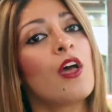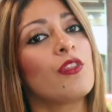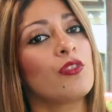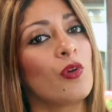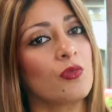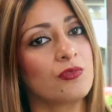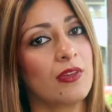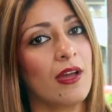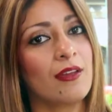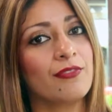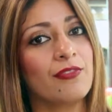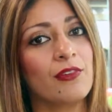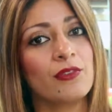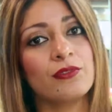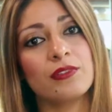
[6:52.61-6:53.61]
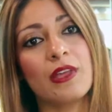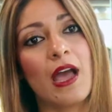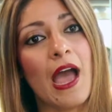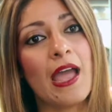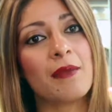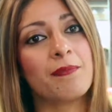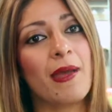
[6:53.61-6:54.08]
Those iPhones,
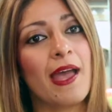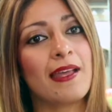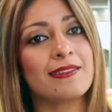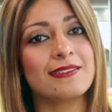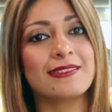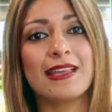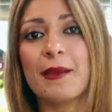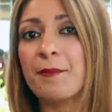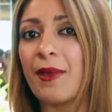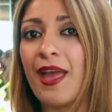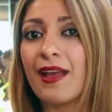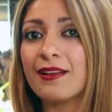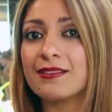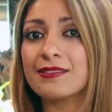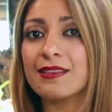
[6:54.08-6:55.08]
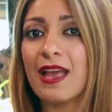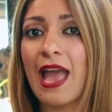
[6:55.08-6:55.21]
iPads, Macs,